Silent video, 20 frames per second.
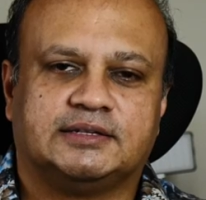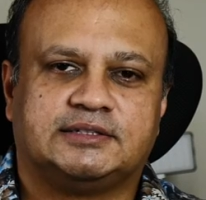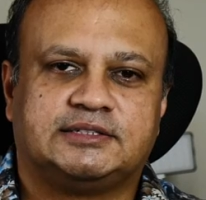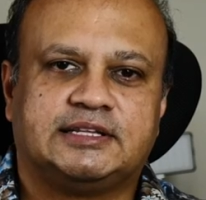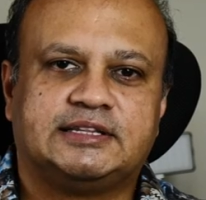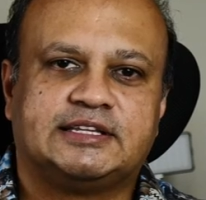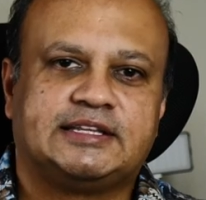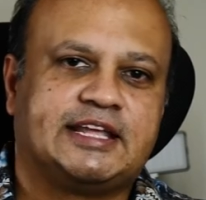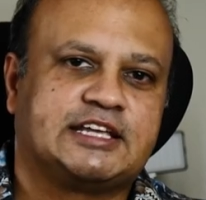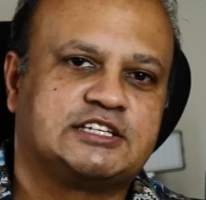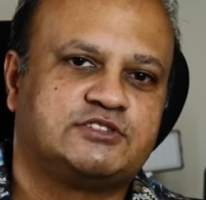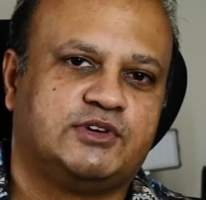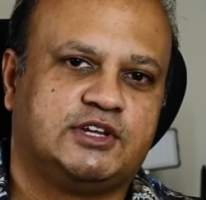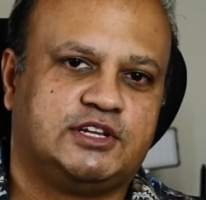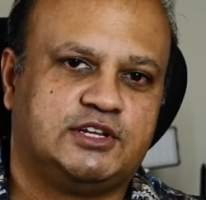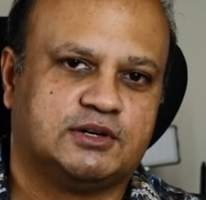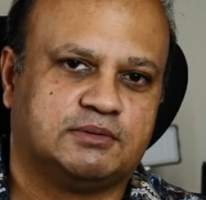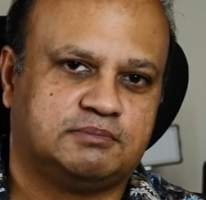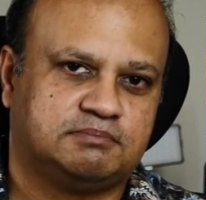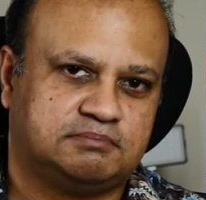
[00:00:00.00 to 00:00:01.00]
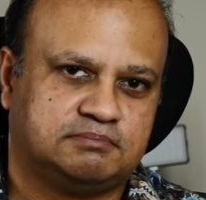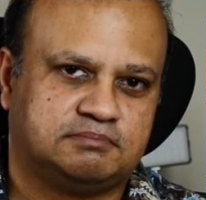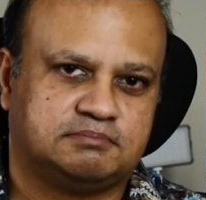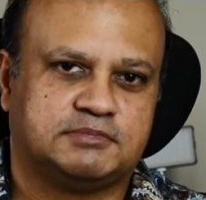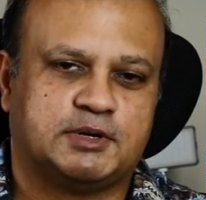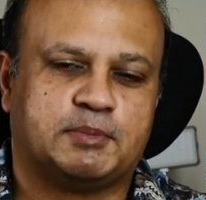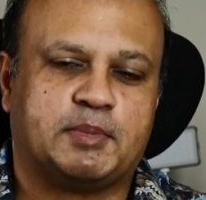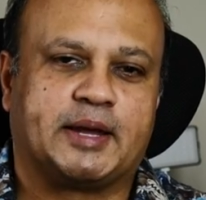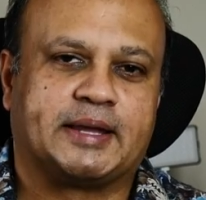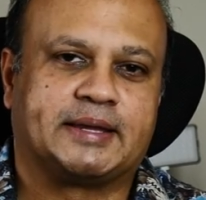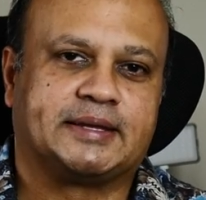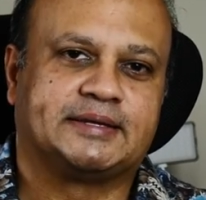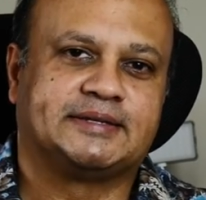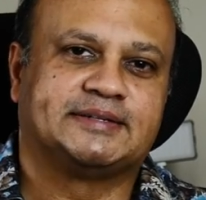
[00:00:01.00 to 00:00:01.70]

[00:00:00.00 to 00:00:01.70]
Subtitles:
Till the next video, bye bye.